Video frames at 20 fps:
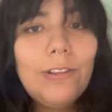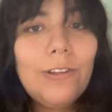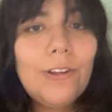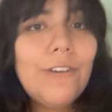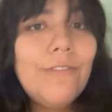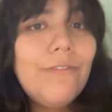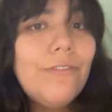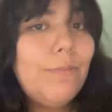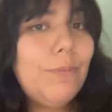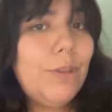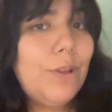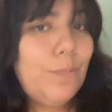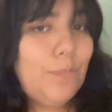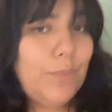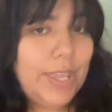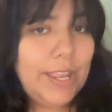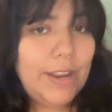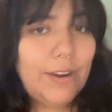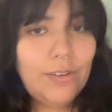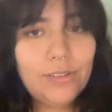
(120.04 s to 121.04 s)
learn from their
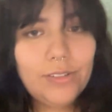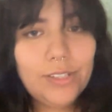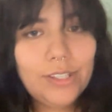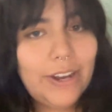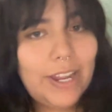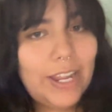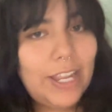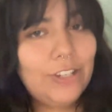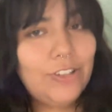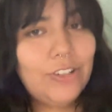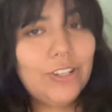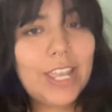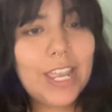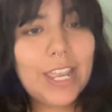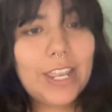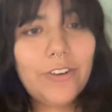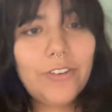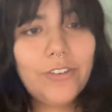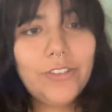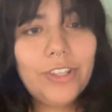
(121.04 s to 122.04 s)
peers, their
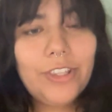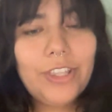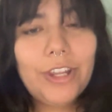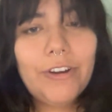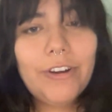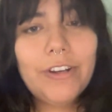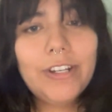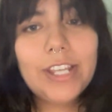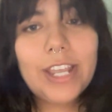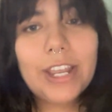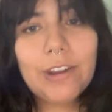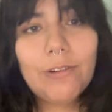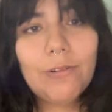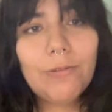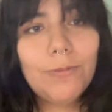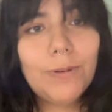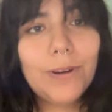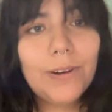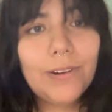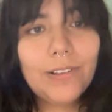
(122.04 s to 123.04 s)
educators, and their entire
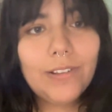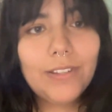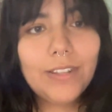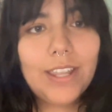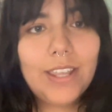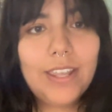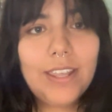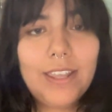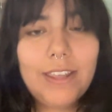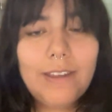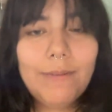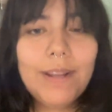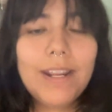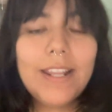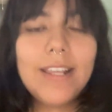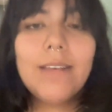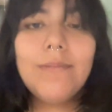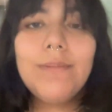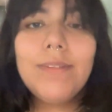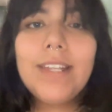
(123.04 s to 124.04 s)
world. When
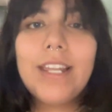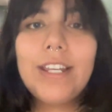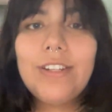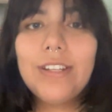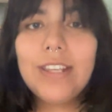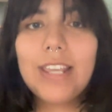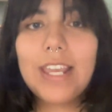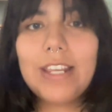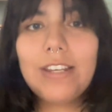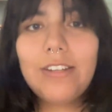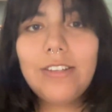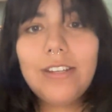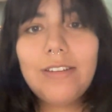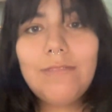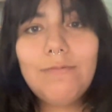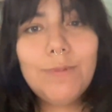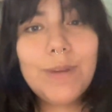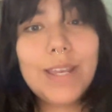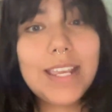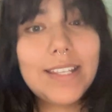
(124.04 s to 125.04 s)
it comes to
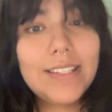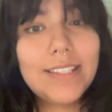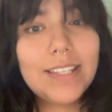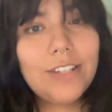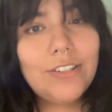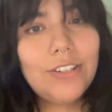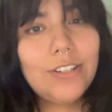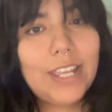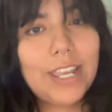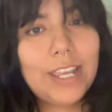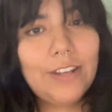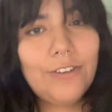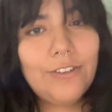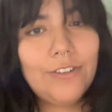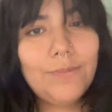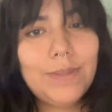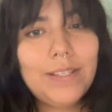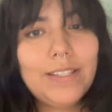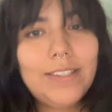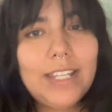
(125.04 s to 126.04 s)
education, we as
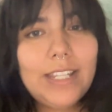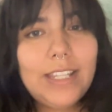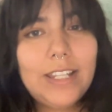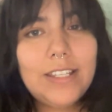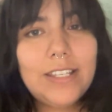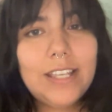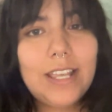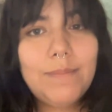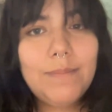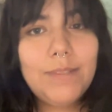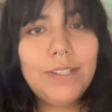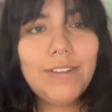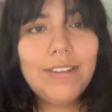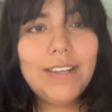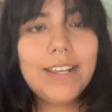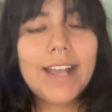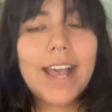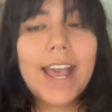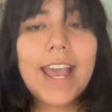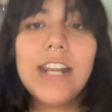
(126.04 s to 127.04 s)
educators must take the time to
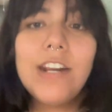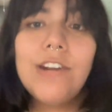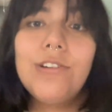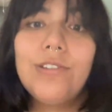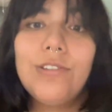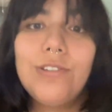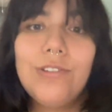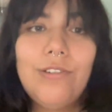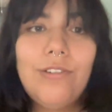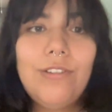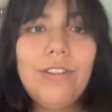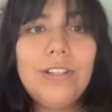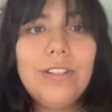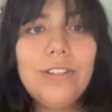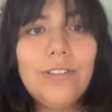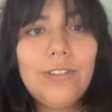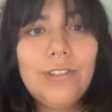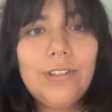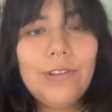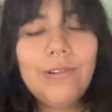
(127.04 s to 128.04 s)
guide our
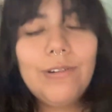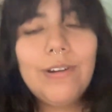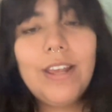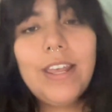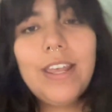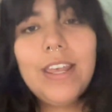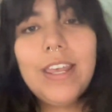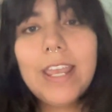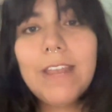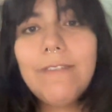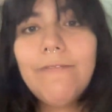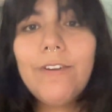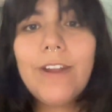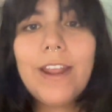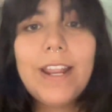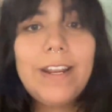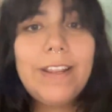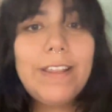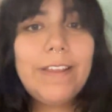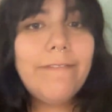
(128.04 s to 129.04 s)
students through a
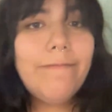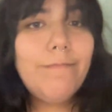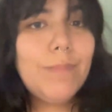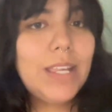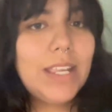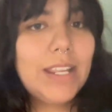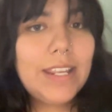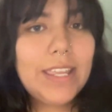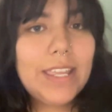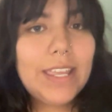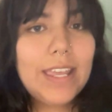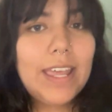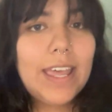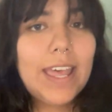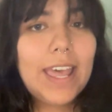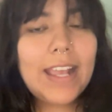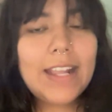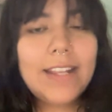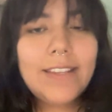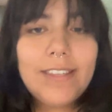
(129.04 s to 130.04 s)
variety of
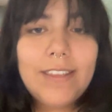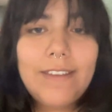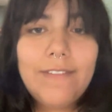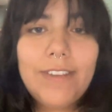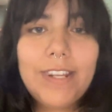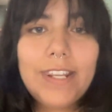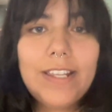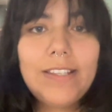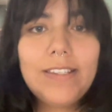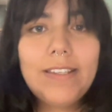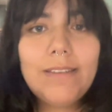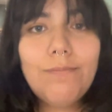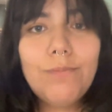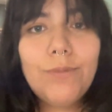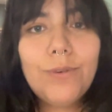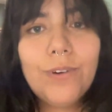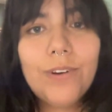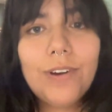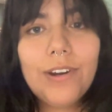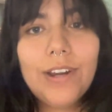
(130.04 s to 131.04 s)
media, activities, and
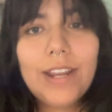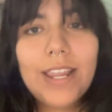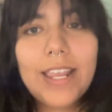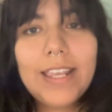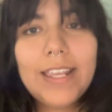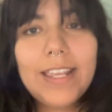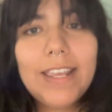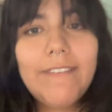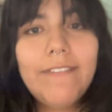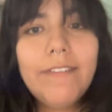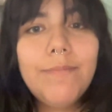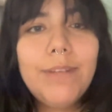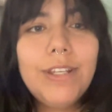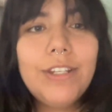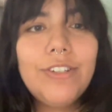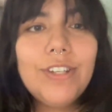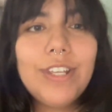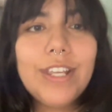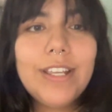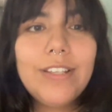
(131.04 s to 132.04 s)
more, and give them
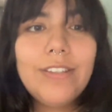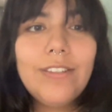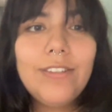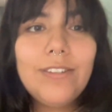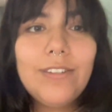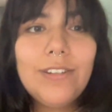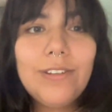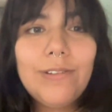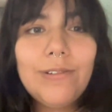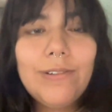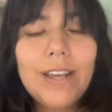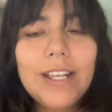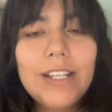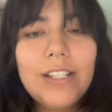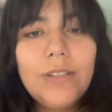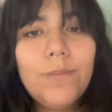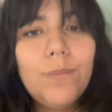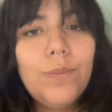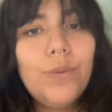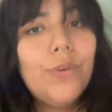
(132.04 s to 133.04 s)
a chance to
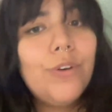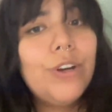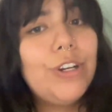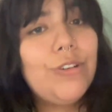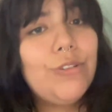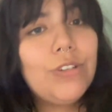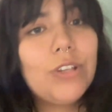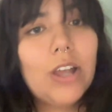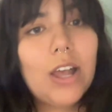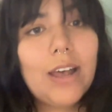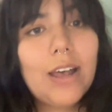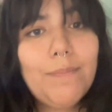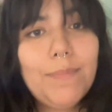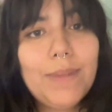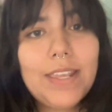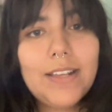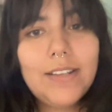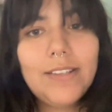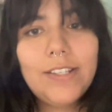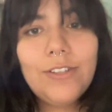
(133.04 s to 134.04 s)
explore new
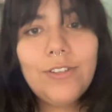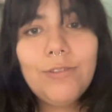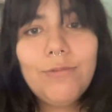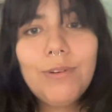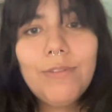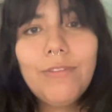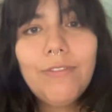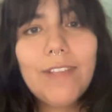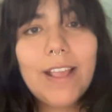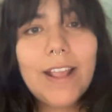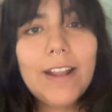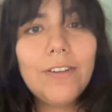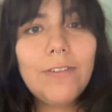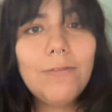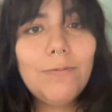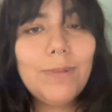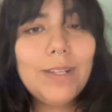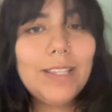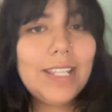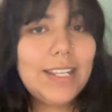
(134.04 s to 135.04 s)
topics and to reflect
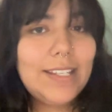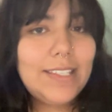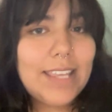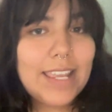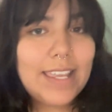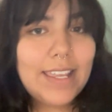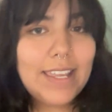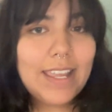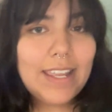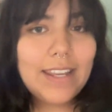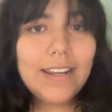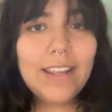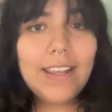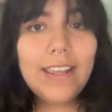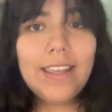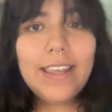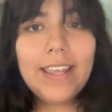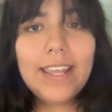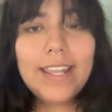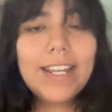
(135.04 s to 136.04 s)
on what they take in
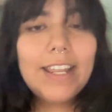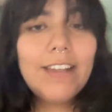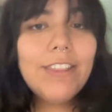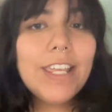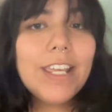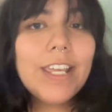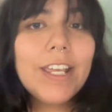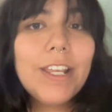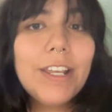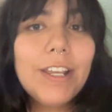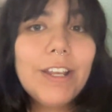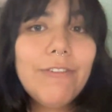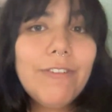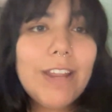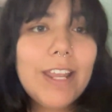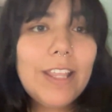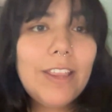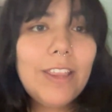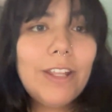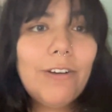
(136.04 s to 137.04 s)
and how they can
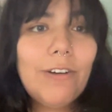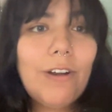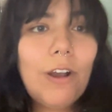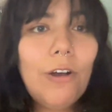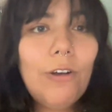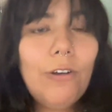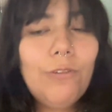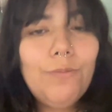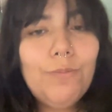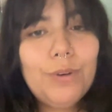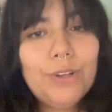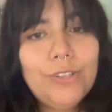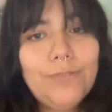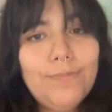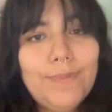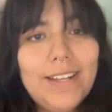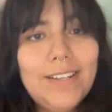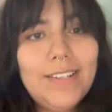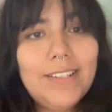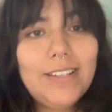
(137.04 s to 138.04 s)
create their own
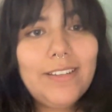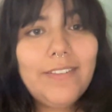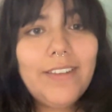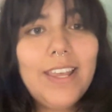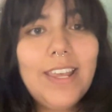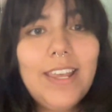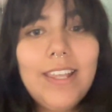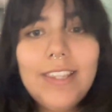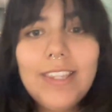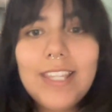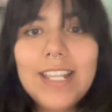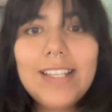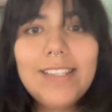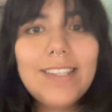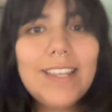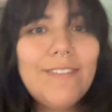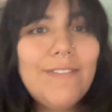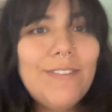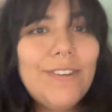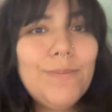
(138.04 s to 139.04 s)
perspective.
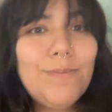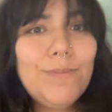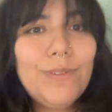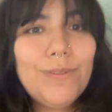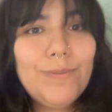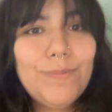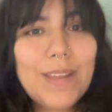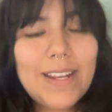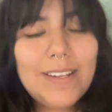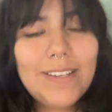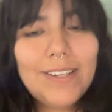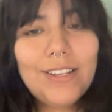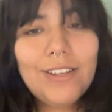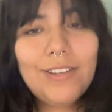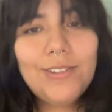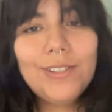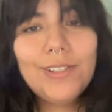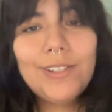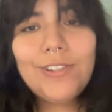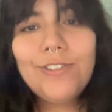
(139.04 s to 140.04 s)
These diverse
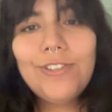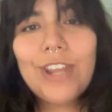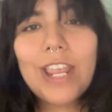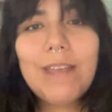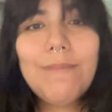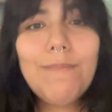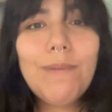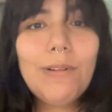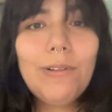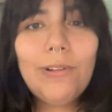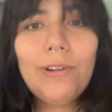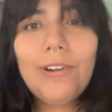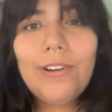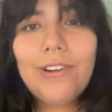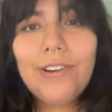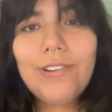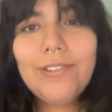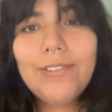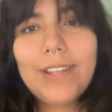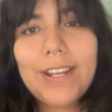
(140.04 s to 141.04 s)
perspectives shape our
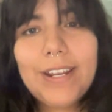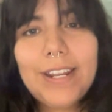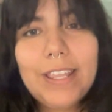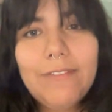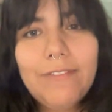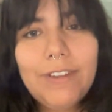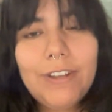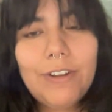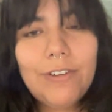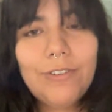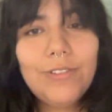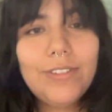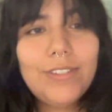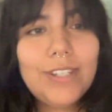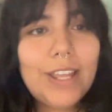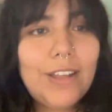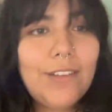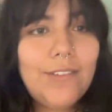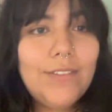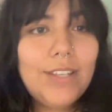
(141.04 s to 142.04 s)
learners and even
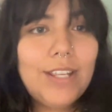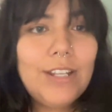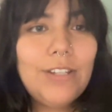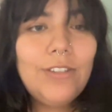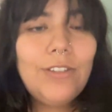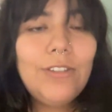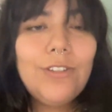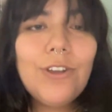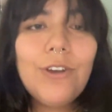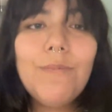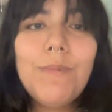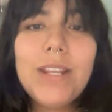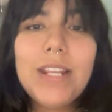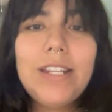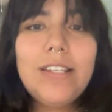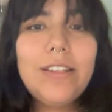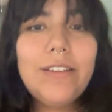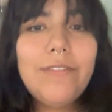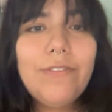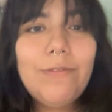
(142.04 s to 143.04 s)
ourselves in so
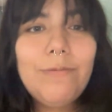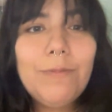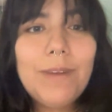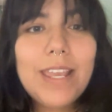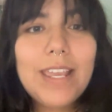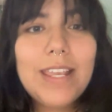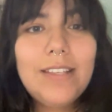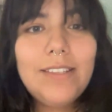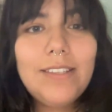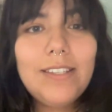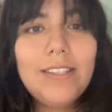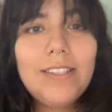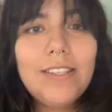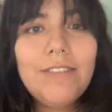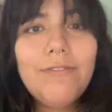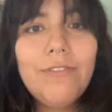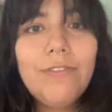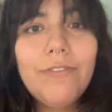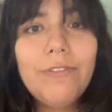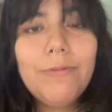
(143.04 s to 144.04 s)
many different ways and
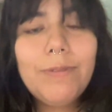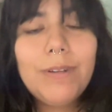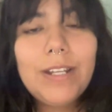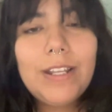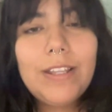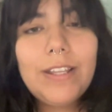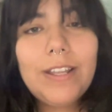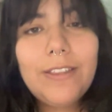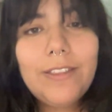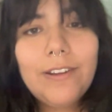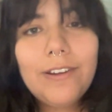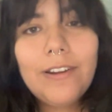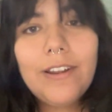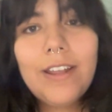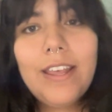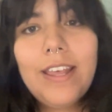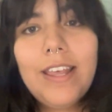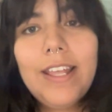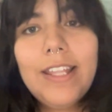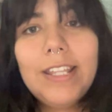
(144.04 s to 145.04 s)
differ from one
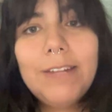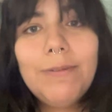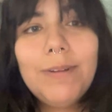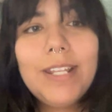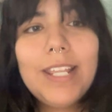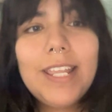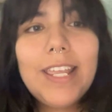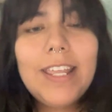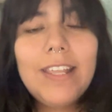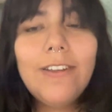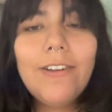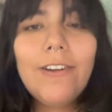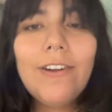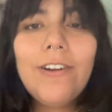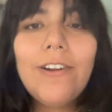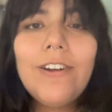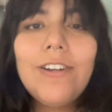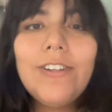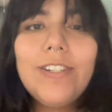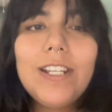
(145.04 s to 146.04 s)
another that when they
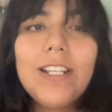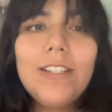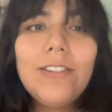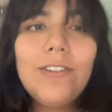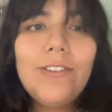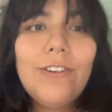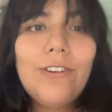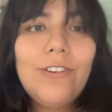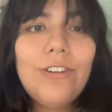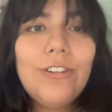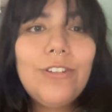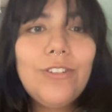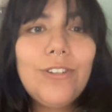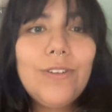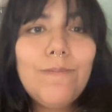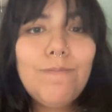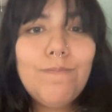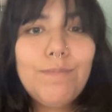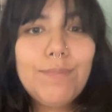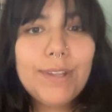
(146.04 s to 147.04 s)
encourage these learners
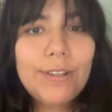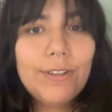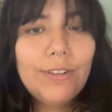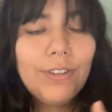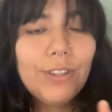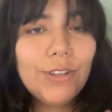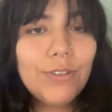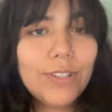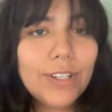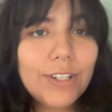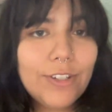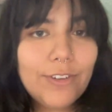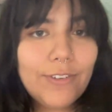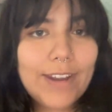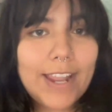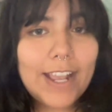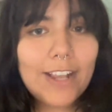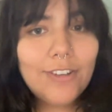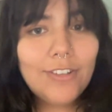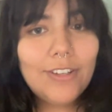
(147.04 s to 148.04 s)
to build those
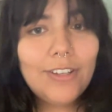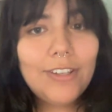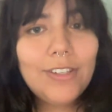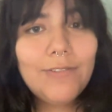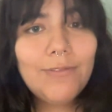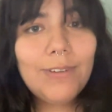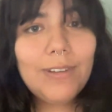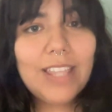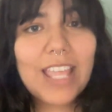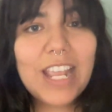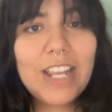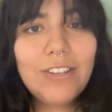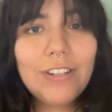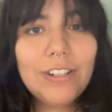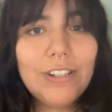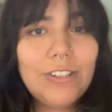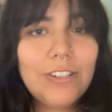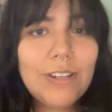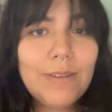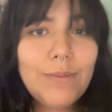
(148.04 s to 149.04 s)
interactions and
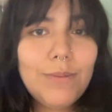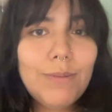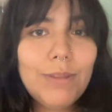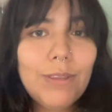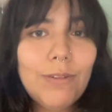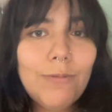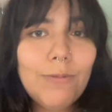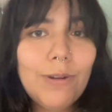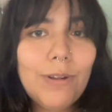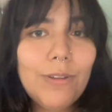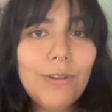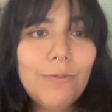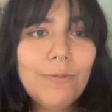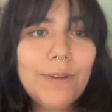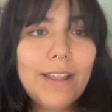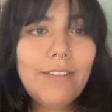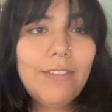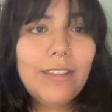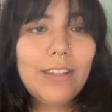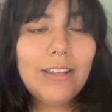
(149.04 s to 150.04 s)
relationships with the world
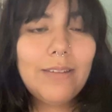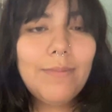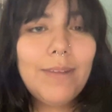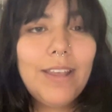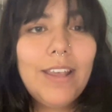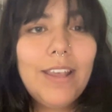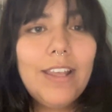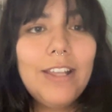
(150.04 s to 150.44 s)
around them,